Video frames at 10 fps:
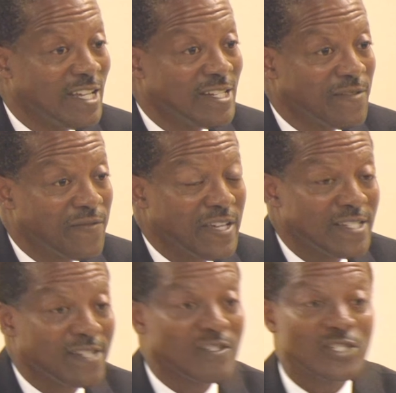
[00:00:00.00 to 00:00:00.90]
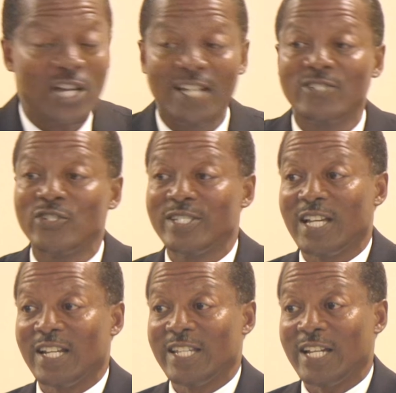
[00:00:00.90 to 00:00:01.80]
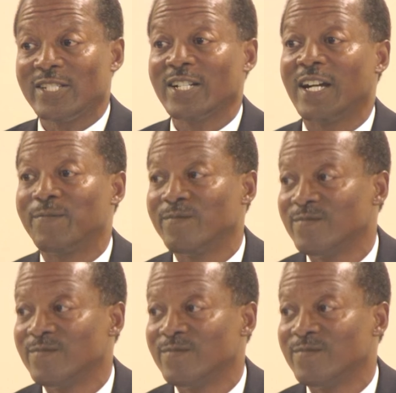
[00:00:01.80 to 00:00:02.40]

in the face of the challenges that are yet to come.